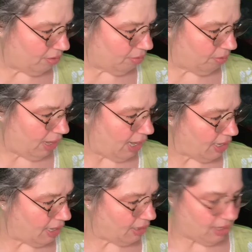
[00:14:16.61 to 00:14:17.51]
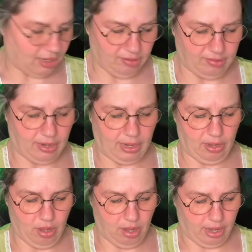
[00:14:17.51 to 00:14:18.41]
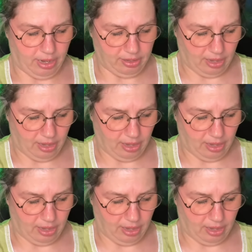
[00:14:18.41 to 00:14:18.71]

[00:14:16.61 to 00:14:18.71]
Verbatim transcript: little hanging things that I got.